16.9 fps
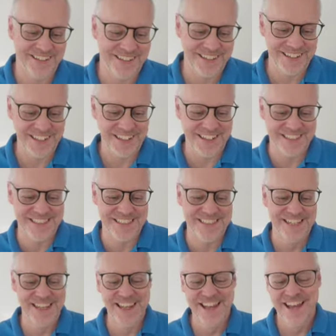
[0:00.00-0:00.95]
It's
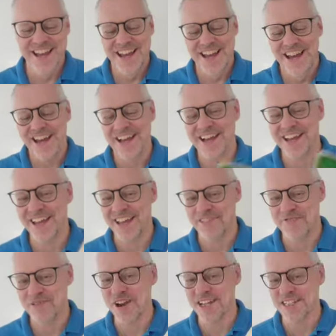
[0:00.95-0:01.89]
a
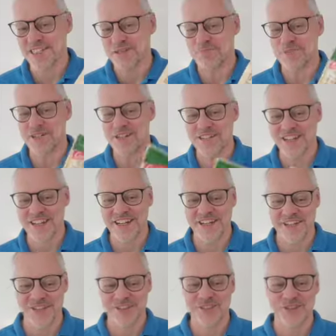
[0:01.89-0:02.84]
recipe that
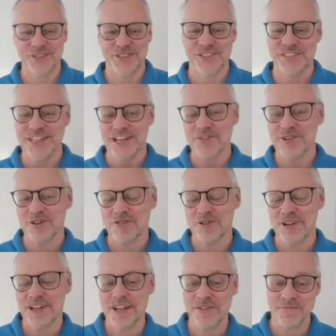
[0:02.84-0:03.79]
includes sour
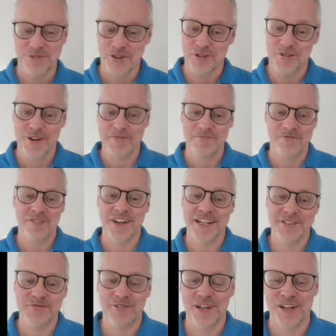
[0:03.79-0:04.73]
cream, or creme
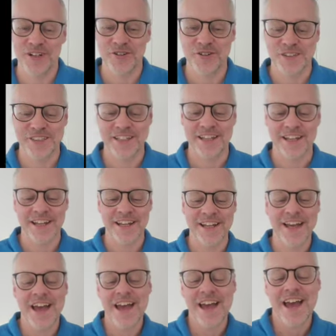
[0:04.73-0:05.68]
fraiche we're going to use today,
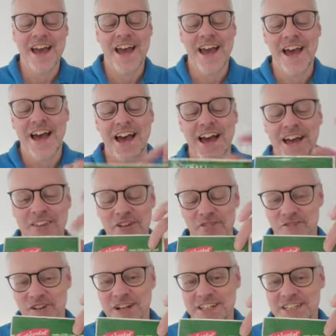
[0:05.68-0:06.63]
the
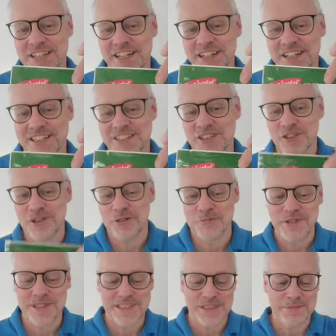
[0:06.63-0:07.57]
French onion
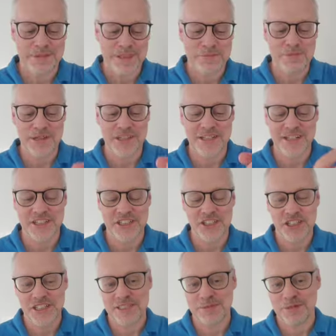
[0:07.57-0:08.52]
soup, some spinach,
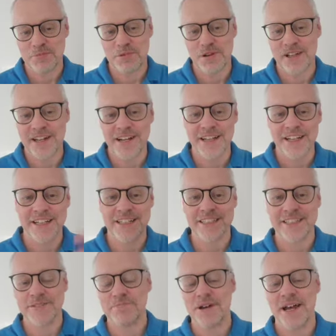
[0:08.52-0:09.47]
some spring onions,
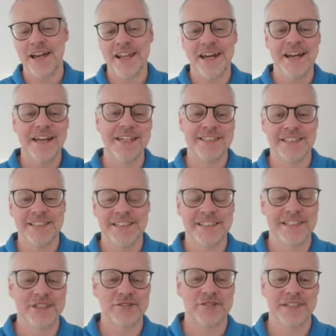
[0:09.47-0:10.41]
some mayonnaise,
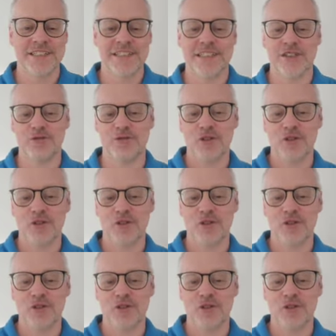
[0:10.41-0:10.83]
etc., etc.